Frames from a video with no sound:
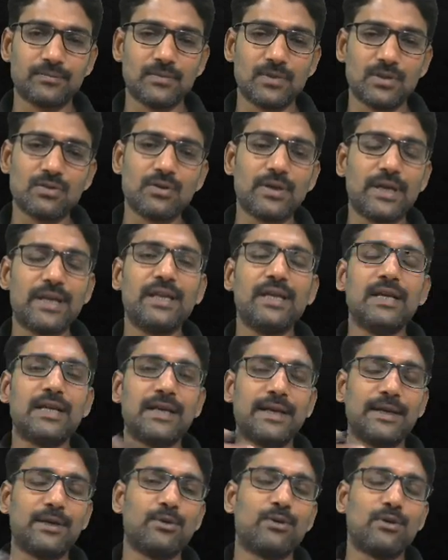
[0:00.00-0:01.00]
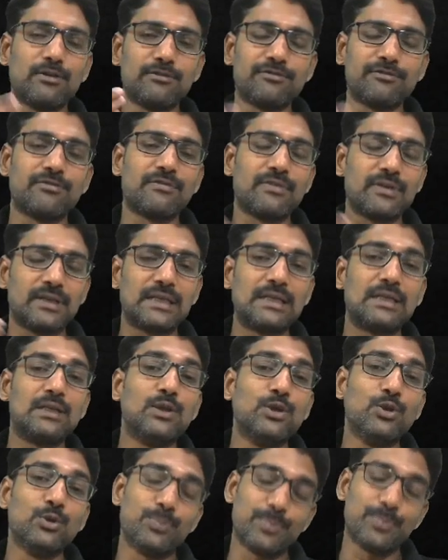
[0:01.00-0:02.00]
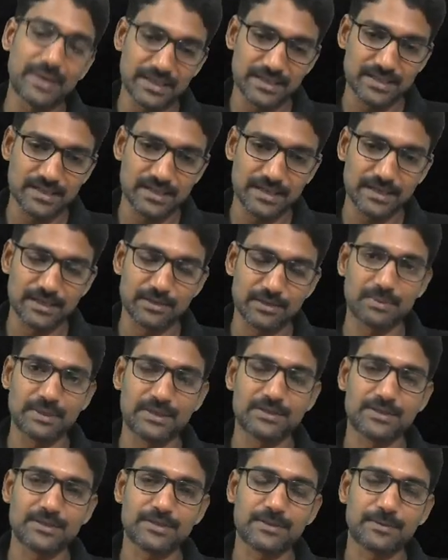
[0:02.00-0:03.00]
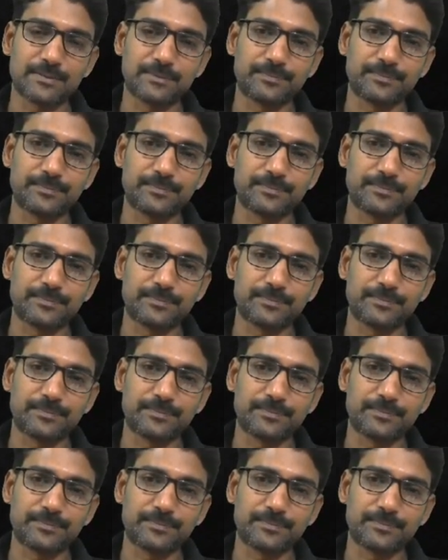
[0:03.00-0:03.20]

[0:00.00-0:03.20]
so any kind of looping statements